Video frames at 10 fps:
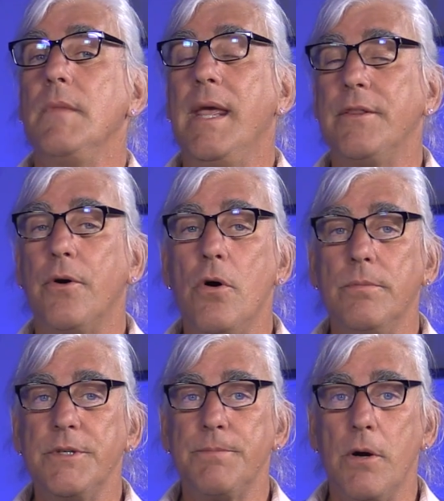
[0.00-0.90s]
and their
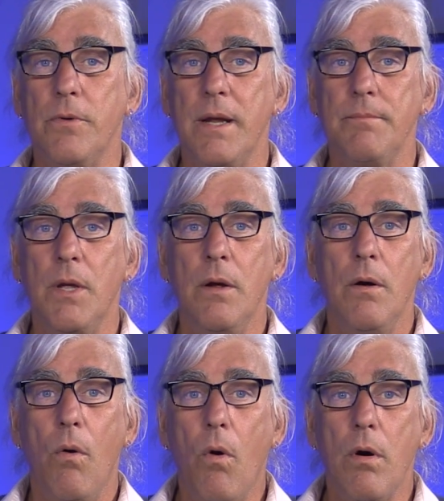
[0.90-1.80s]
homeless program,
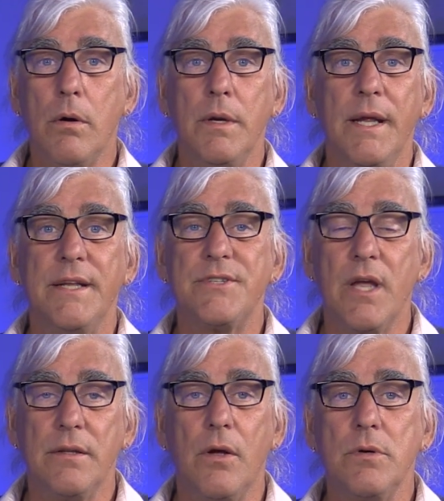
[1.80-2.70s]
or it's
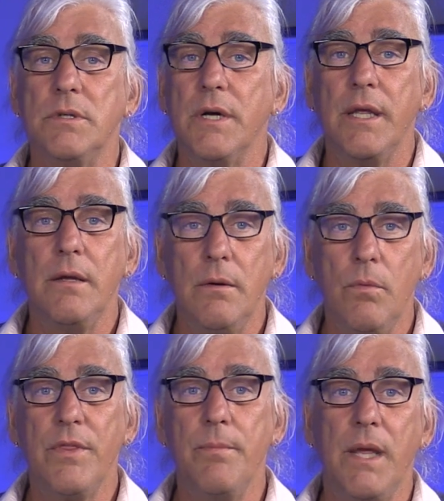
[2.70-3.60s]
done locally
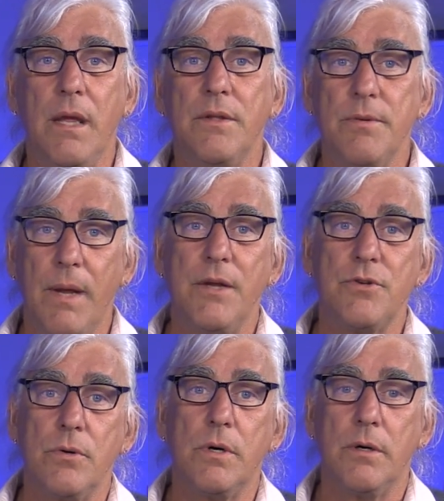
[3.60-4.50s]
with me to make
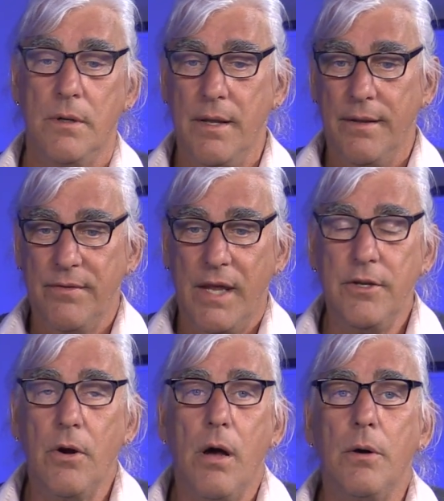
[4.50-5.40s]
sure that
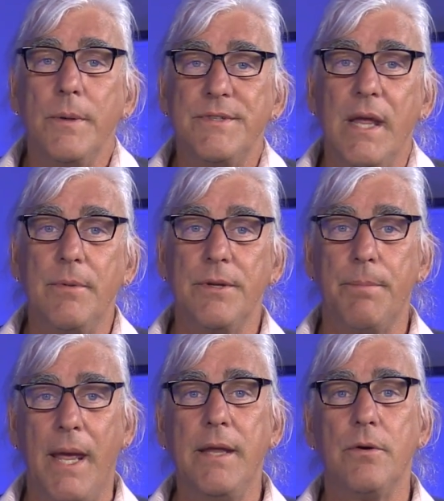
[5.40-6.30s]
you're always able to
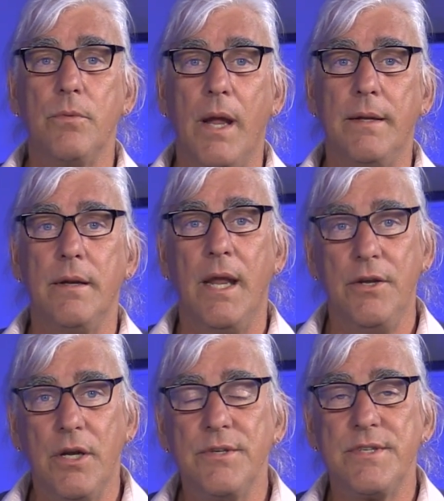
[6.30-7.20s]
pay your rent
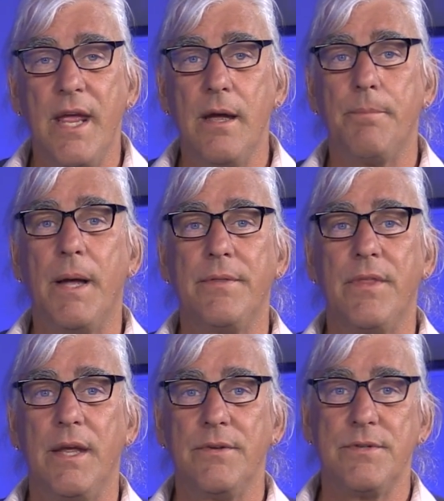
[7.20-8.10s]
and you can stay up on
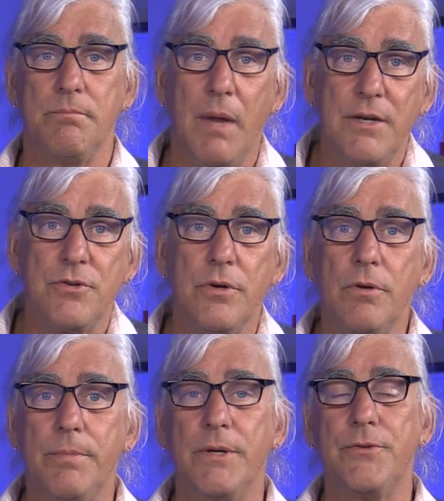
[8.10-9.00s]
things and make sure
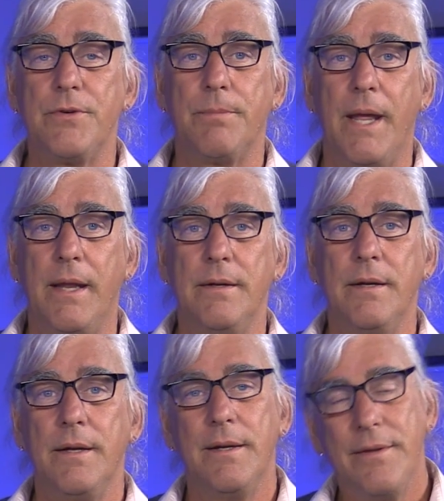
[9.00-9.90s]
your bills are paid.
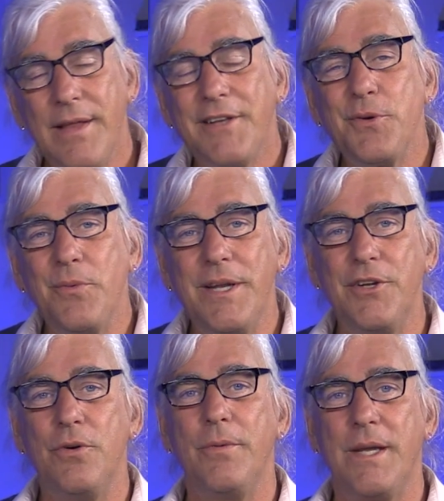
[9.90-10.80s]
That's what we
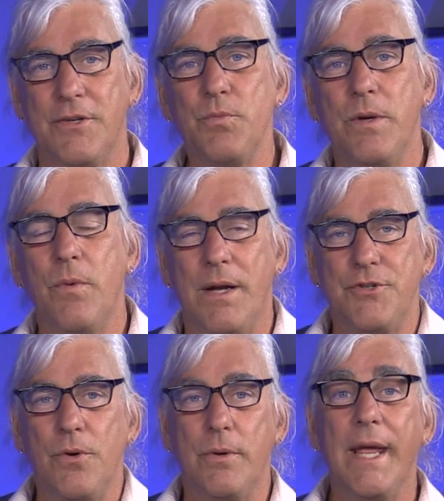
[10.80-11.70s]
do because we
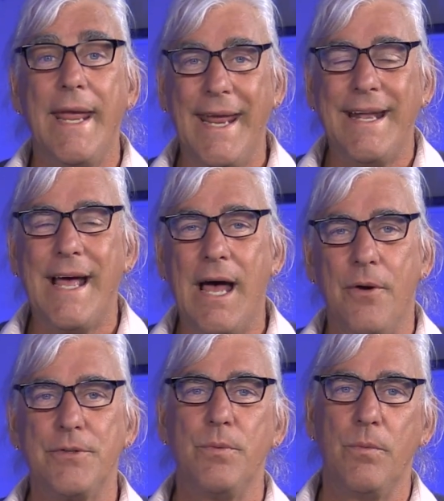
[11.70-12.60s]
want you in a
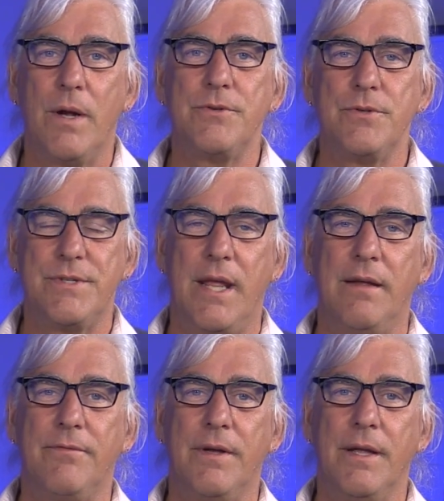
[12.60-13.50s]
house, we want you
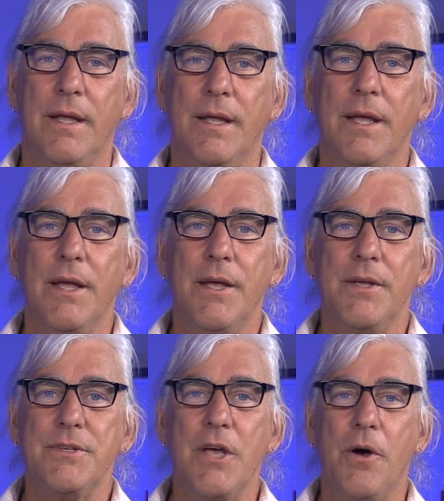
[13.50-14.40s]
safe.
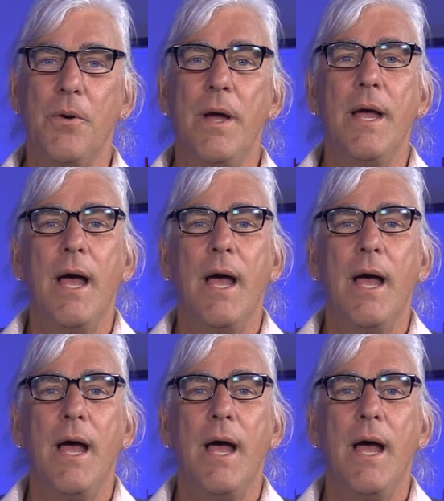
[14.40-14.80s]
So